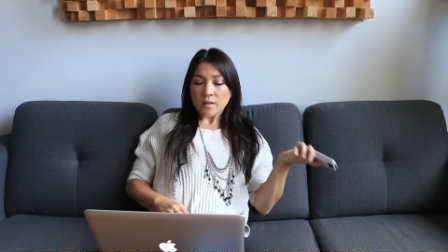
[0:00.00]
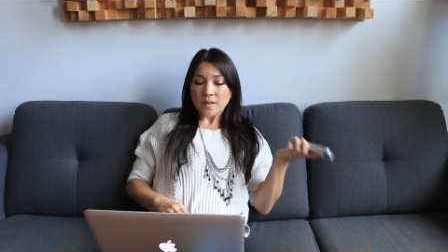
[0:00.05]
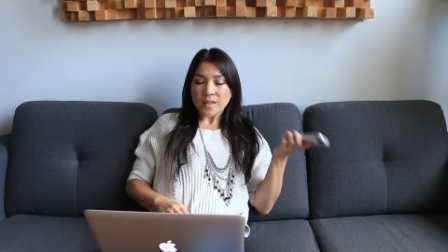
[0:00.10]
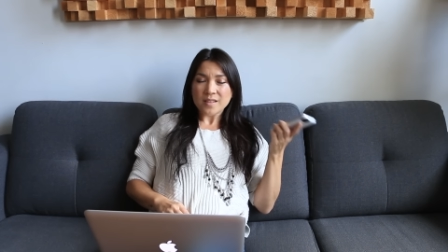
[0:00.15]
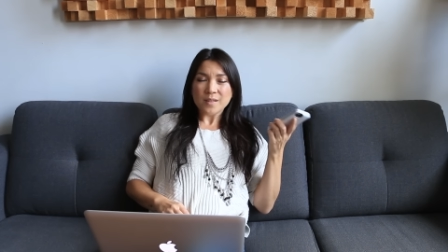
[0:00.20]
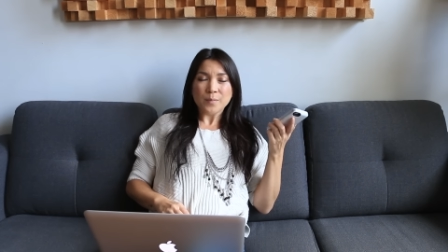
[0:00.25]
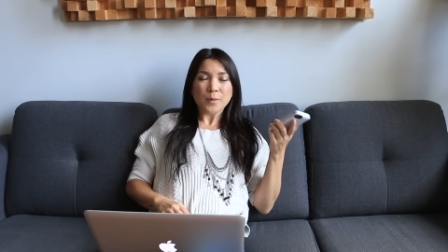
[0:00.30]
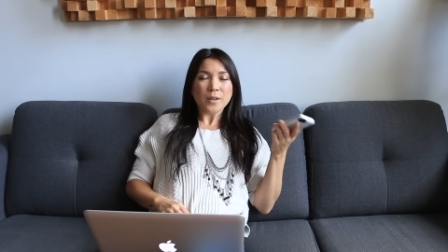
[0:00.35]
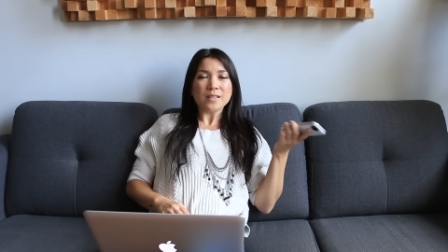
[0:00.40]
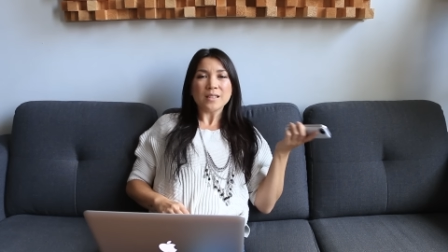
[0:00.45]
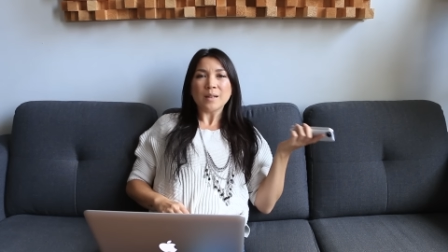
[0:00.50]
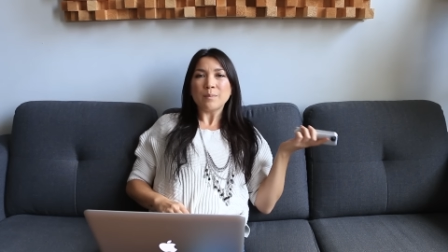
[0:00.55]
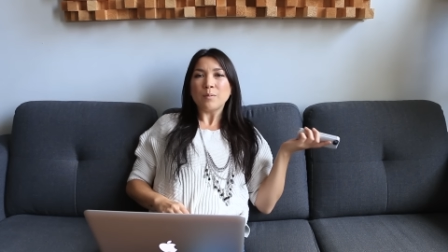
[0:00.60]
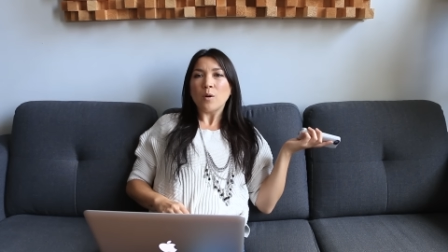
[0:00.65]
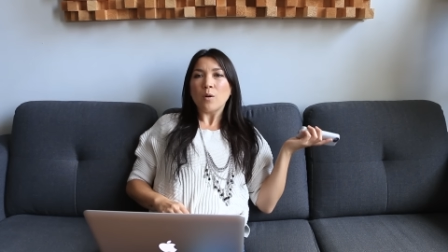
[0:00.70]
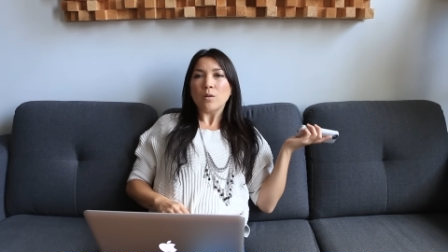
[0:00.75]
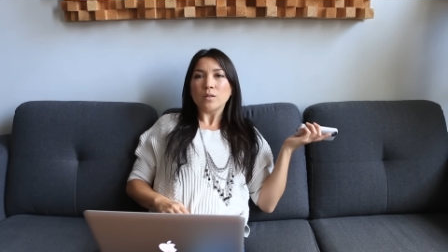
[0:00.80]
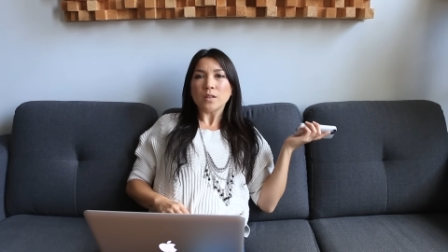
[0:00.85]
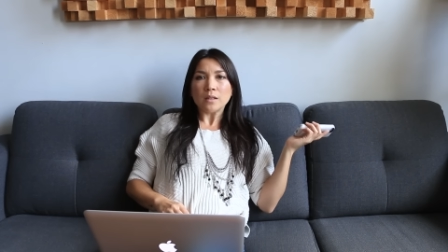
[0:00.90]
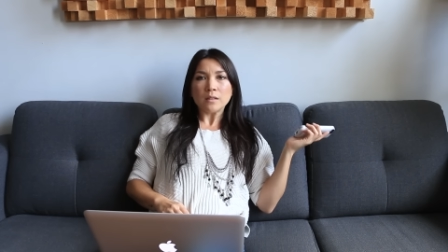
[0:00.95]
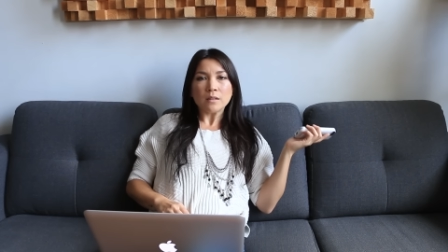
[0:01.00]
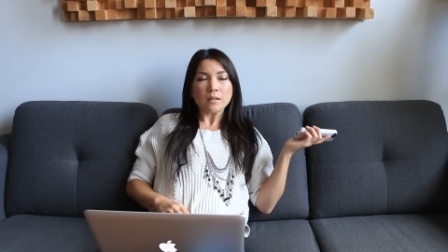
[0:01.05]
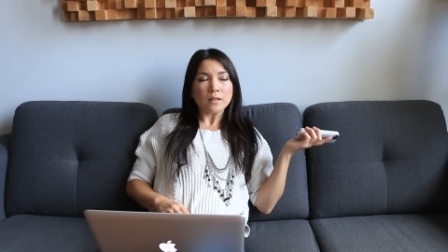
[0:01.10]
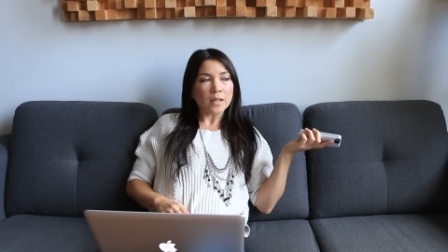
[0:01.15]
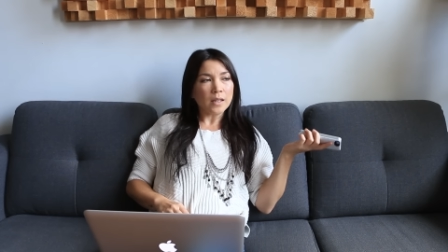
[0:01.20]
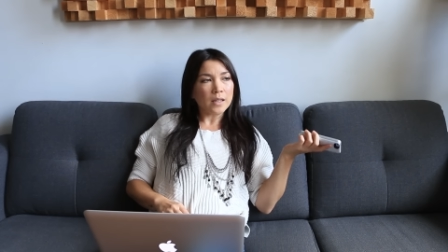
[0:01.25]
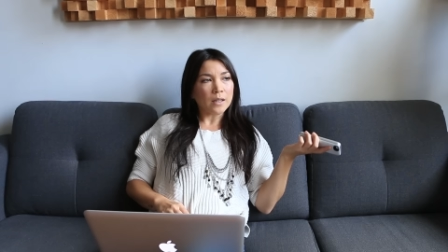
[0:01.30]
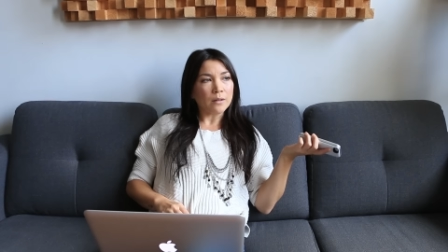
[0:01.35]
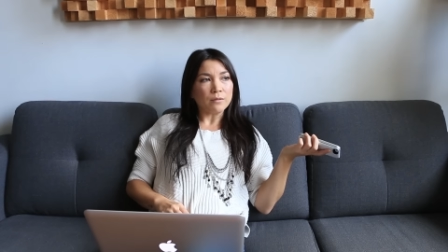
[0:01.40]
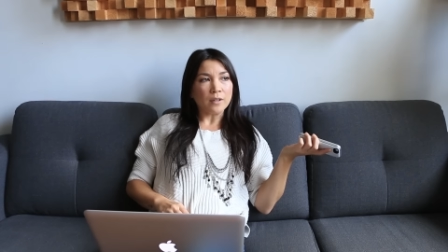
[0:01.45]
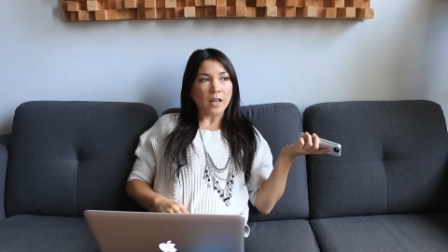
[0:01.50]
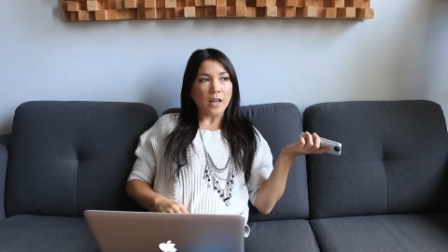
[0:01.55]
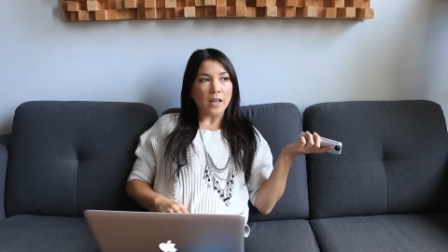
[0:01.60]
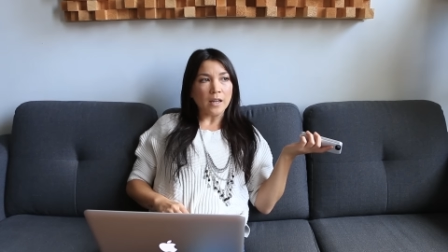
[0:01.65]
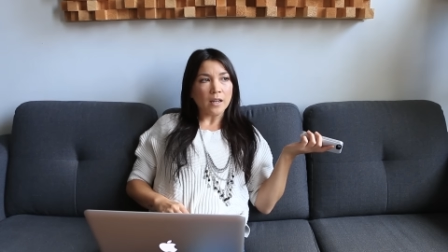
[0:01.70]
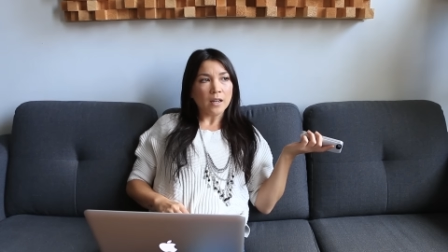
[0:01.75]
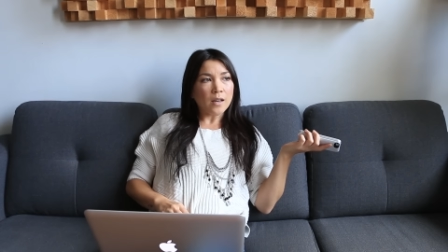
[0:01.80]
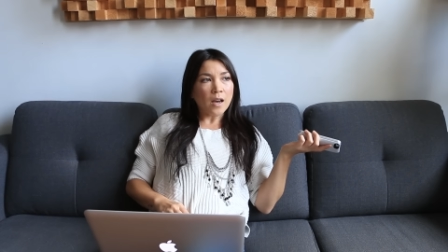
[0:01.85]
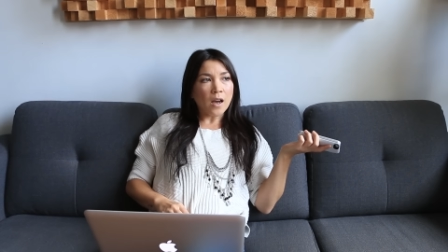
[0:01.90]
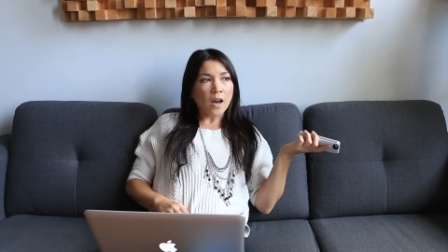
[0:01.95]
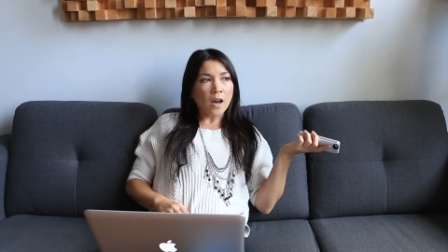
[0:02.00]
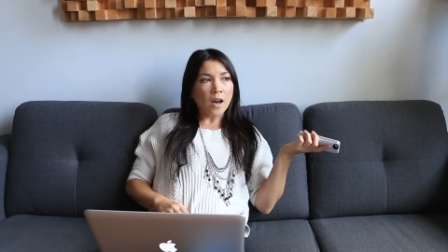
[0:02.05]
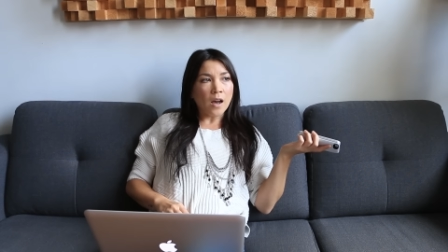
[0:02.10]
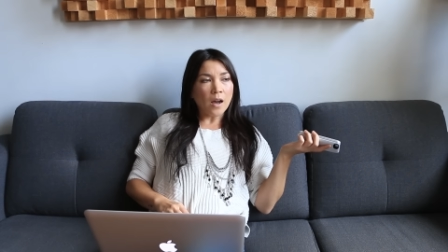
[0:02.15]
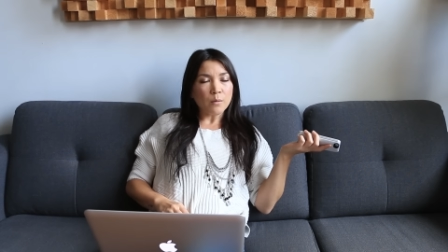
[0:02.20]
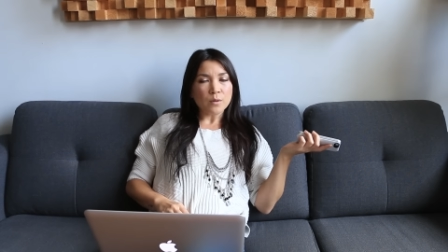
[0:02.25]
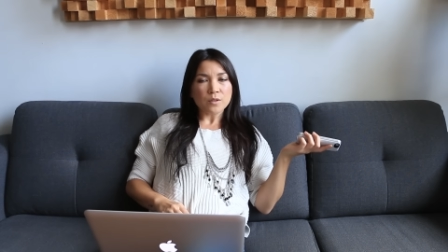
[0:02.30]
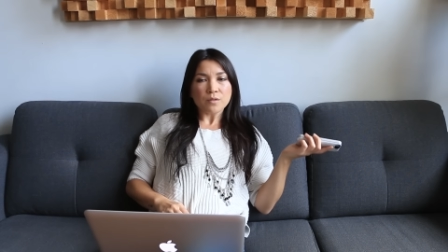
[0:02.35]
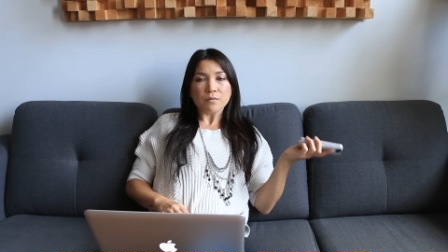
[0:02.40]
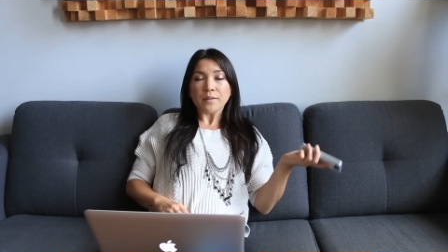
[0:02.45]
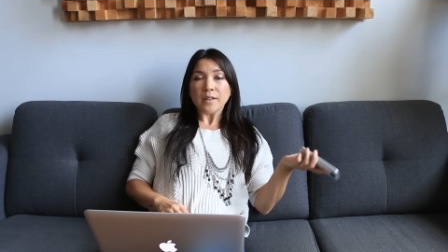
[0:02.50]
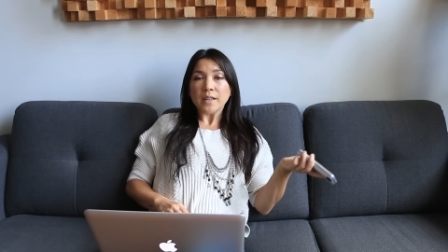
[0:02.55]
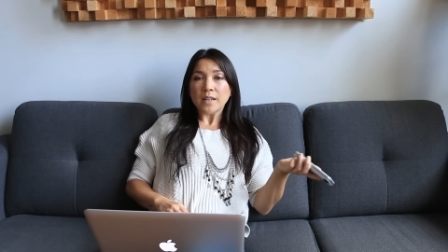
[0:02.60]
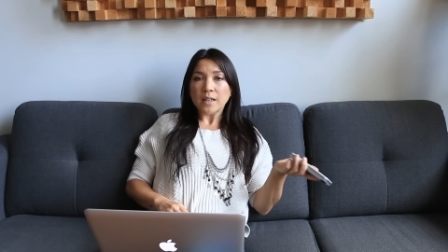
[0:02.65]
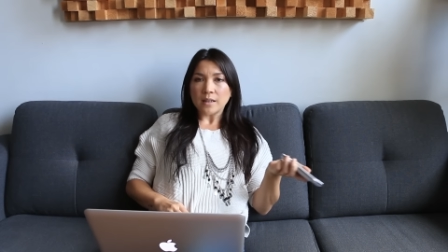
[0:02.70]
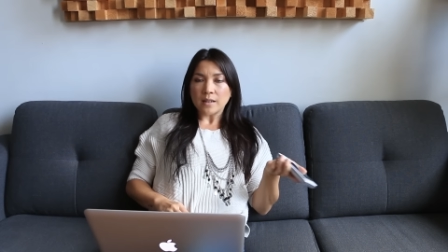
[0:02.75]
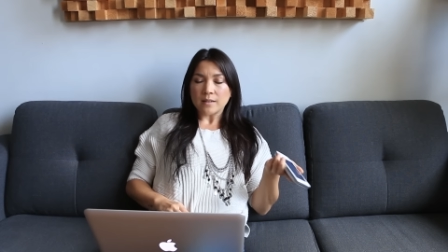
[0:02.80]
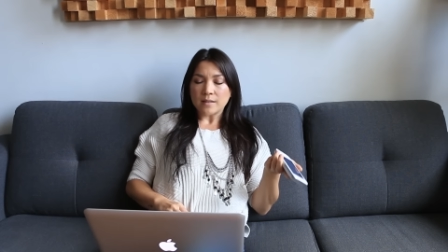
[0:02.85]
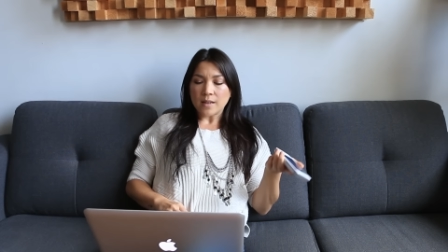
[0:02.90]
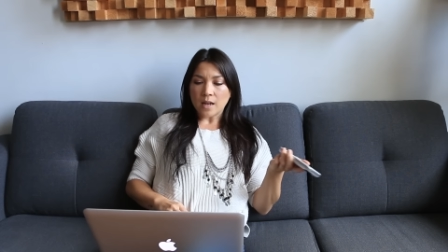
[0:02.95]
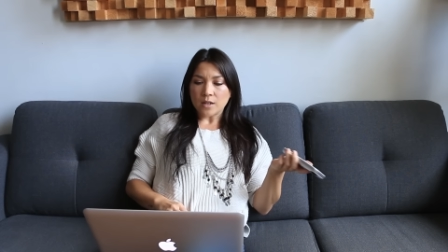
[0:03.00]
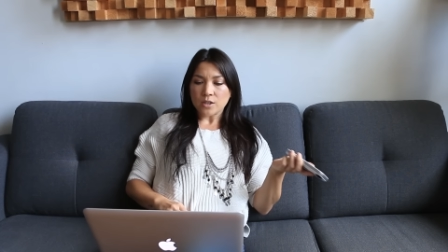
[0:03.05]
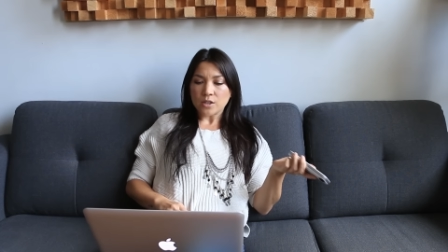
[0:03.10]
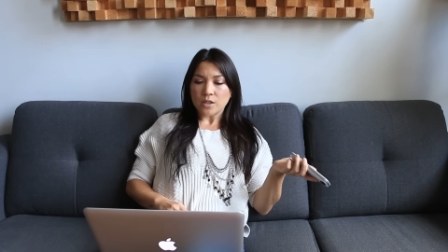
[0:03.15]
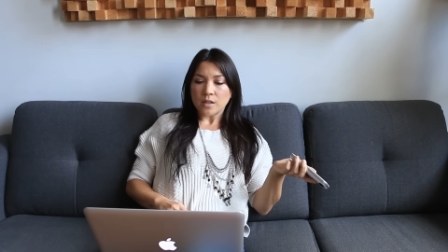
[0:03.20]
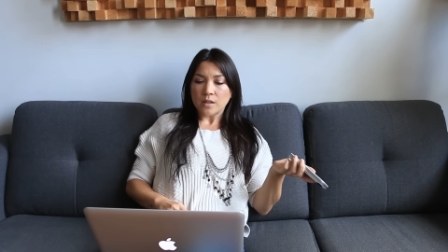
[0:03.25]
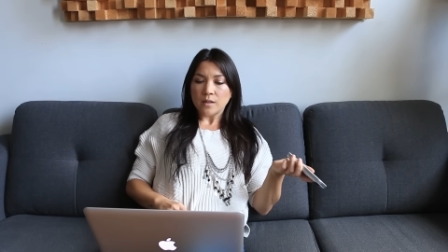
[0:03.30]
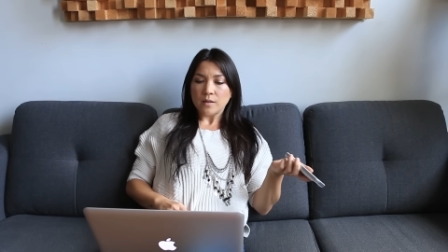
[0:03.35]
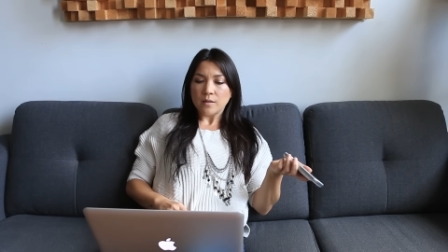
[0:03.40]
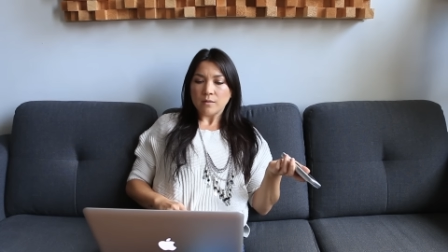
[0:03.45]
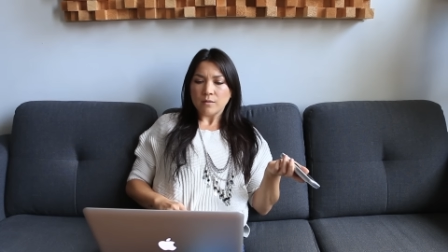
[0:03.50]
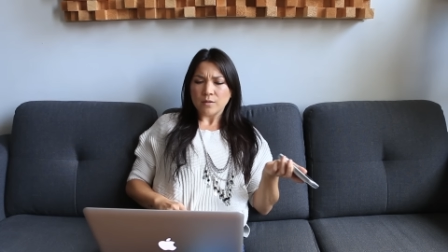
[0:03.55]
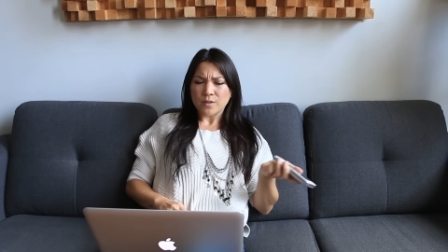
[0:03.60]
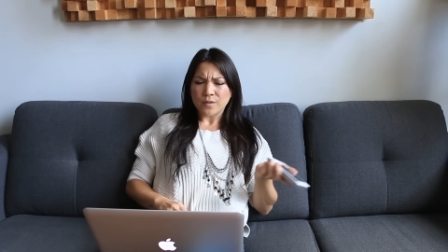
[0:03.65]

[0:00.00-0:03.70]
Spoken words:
this brings up a whole other thing of like, I was reading this actually,